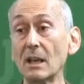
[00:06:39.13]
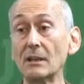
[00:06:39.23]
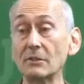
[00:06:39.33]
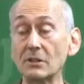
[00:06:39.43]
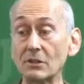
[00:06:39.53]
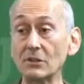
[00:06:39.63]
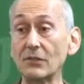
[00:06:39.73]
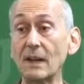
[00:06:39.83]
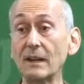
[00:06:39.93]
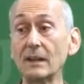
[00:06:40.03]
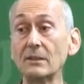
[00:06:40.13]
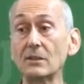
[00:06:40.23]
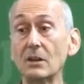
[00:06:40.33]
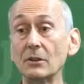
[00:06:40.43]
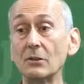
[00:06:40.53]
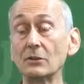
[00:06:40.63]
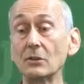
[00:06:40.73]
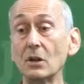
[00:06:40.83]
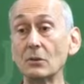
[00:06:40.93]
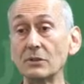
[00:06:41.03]
the research findings are those
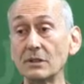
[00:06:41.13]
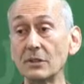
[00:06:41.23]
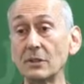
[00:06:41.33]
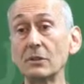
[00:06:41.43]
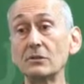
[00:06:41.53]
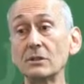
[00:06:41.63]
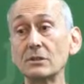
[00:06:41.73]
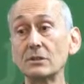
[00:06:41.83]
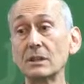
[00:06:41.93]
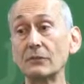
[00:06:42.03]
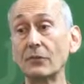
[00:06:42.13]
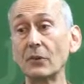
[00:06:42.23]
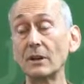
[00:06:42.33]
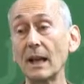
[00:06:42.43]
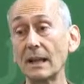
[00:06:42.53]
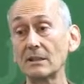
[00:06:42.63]
whose institutions can afford